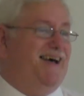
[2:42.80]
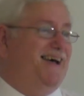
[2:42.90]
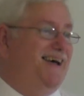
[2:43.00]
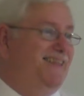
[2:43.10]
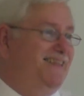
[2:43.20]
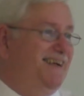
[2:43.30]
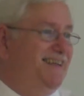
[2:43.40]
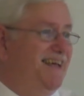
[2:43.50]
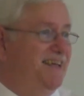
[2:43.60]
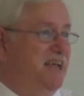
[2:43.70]
"Ah,
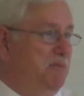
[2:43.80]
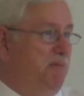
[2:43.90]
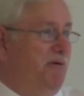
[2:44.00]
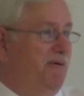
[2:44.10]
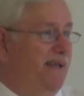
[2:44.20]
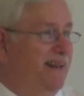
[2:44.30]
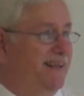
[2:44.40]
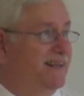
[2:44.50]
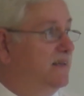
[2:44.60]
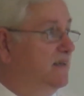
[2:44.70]
look at that hypocrite."
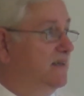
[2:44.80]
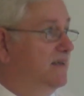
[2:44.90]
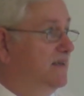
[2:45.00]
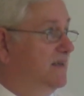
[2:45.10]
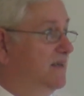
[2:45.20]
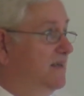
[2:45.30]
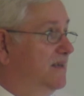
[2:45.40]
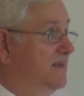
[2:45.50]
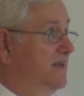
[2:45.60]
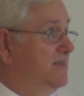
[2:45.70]

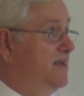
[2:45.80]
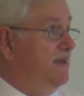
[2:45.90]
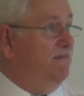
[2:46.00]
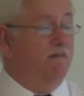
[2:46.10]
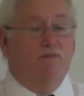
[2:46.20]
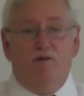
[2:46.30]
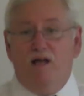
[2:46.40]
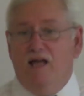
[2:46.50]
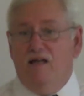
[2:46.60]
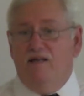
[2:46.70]
And they have
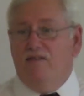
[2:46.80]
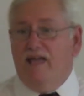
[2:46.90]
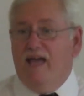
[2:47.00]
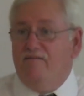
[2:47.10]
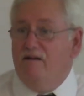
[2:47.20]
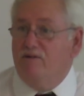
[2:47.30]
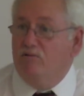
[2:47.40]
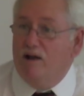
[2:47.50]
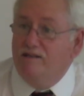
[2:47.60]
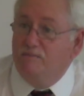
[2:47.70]
every and they have
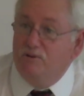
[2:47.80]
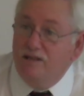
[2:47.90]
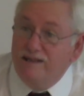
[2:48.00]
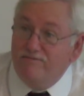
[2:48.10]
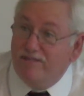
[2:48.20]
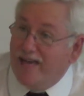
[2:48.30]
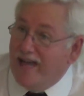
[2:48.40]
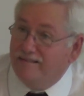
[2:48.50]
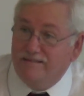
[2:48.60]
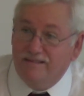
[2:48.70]
every right to believe
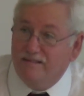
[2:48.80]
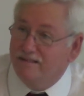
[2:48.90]
that.